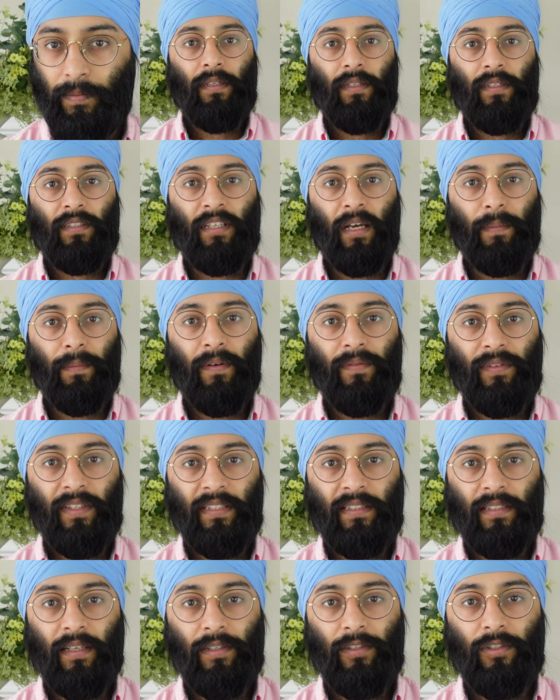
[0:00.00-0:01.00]
Some of
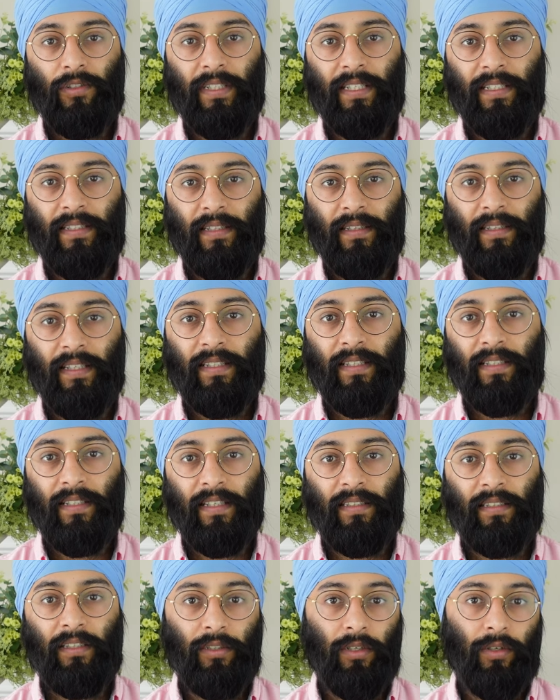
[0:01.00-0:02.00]
these countries in this
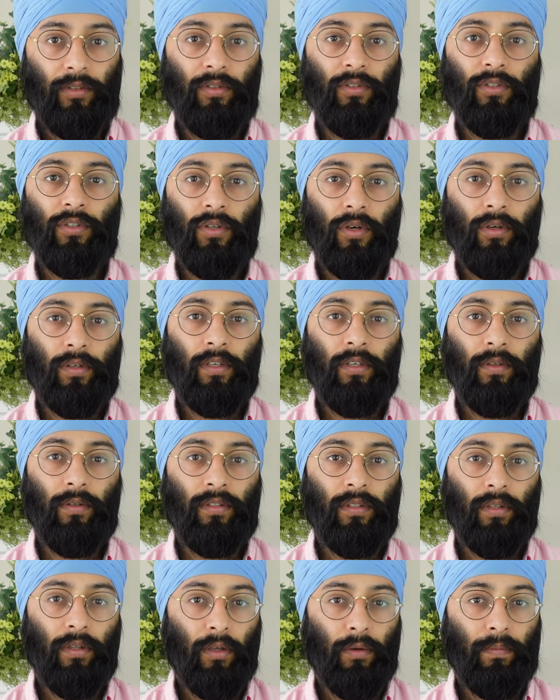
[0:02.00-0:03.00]
list are going to shock you,
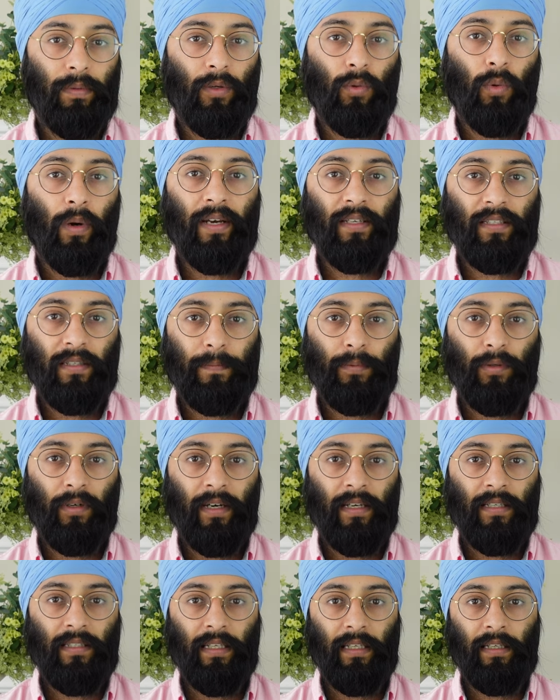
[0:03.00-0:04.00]
so they'll be quite
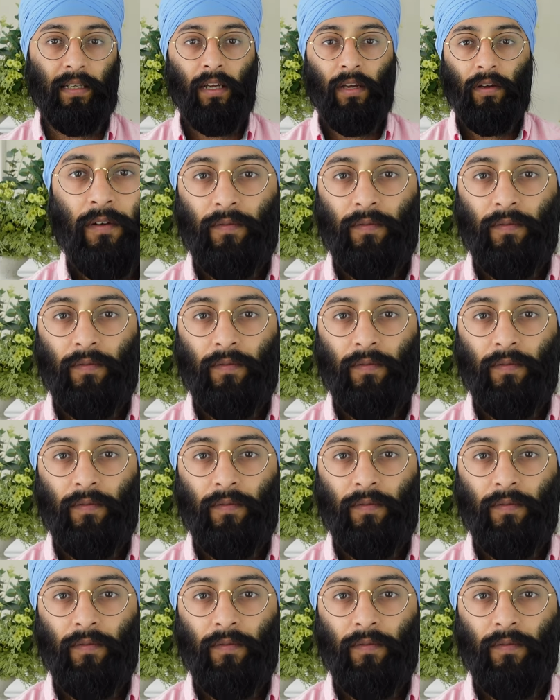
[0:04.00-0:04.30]
surprising.